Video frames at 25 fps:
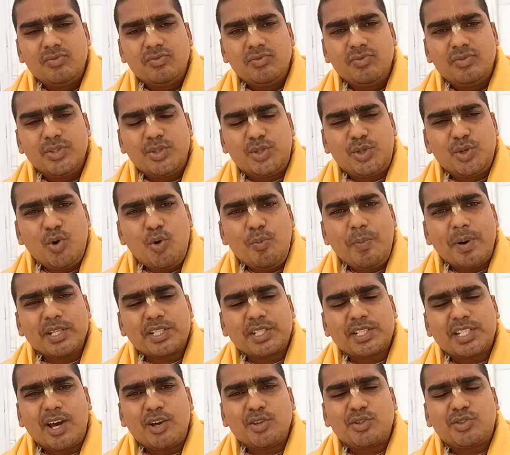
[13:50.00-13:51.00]
You
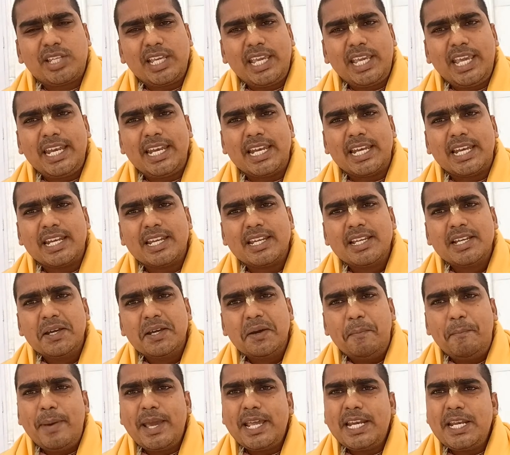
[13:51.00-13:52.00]
must have seen
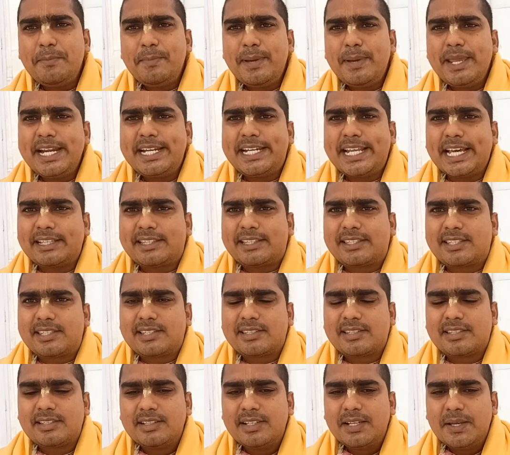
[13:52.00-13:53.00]
many, many
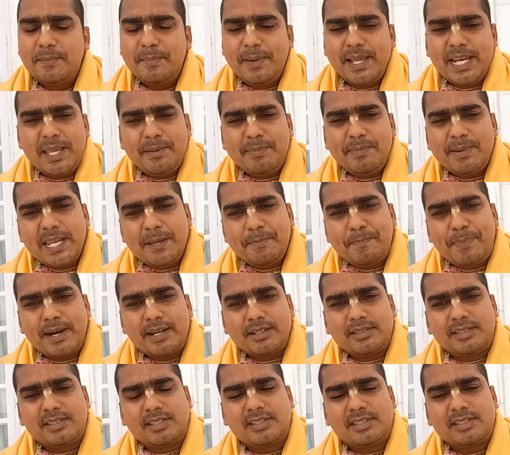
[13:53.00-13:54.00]
deaths, many, many
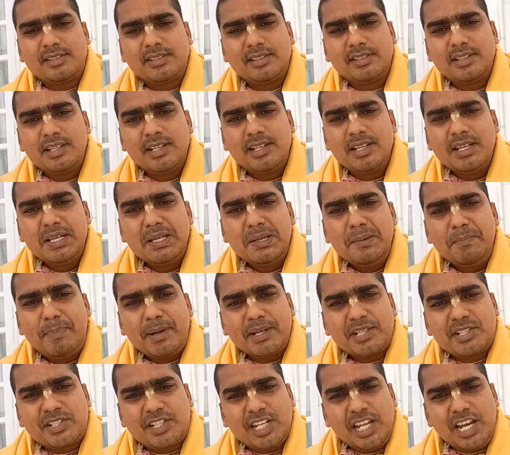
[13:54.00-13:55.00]
births.
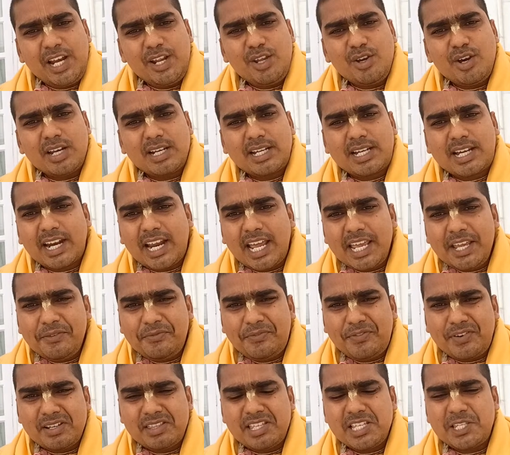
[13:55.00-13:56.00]
But still you are crying
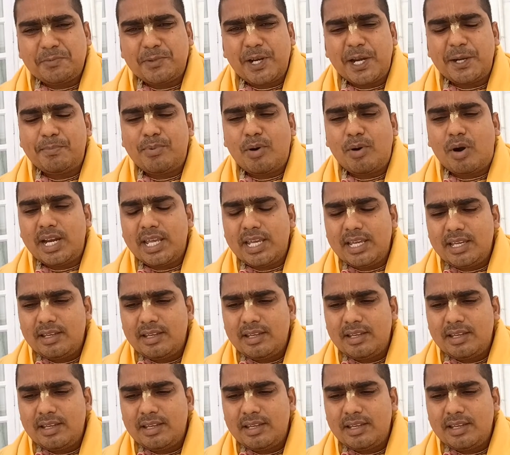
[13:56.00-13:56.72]
for this dead body?